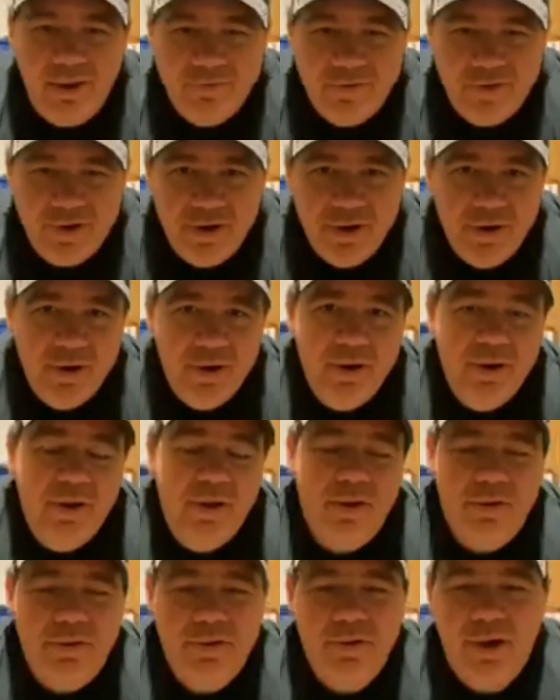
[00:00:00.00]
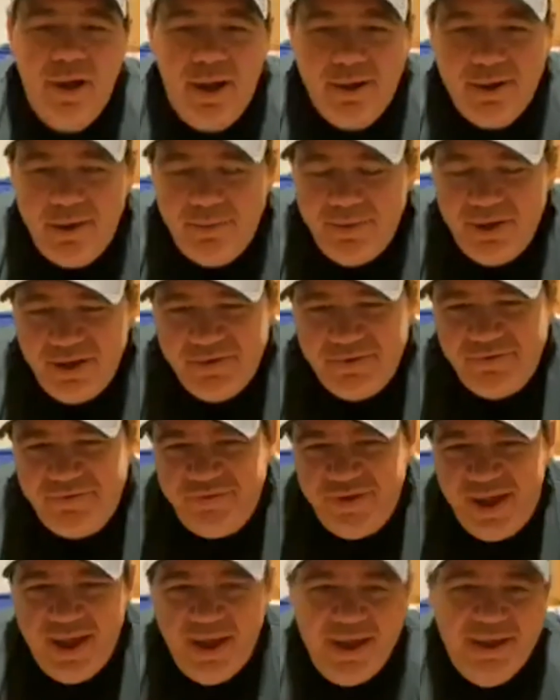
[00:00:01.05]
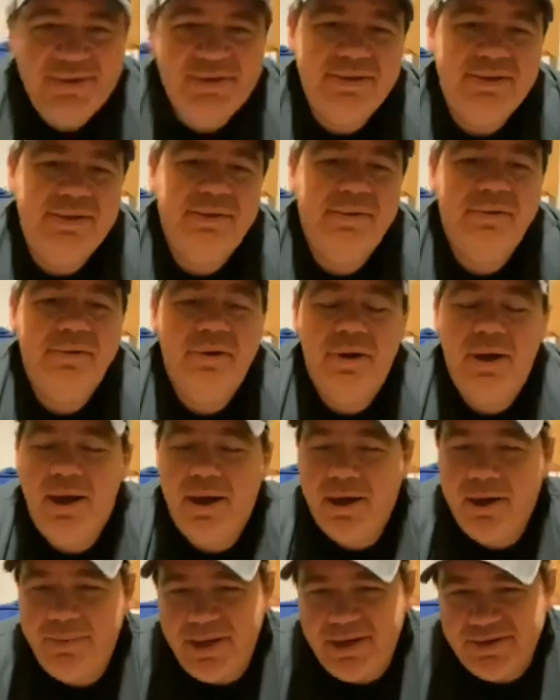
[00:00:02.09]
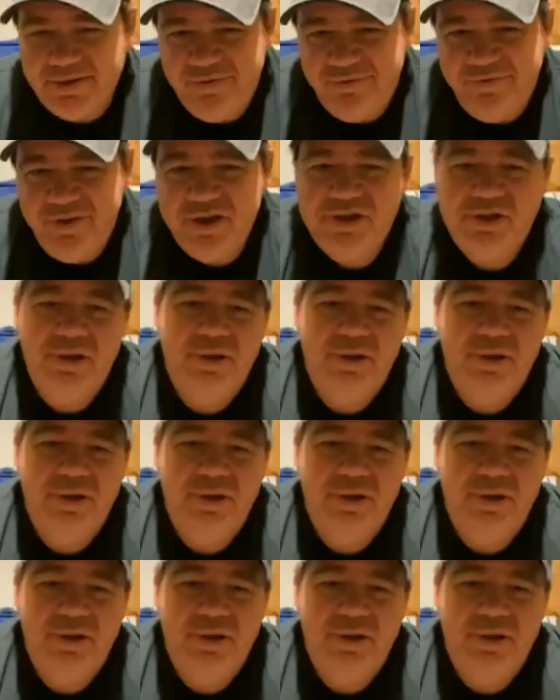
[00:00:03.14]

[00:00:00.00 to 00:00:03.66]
They're not going to be as fast. They're not going to be as efficient as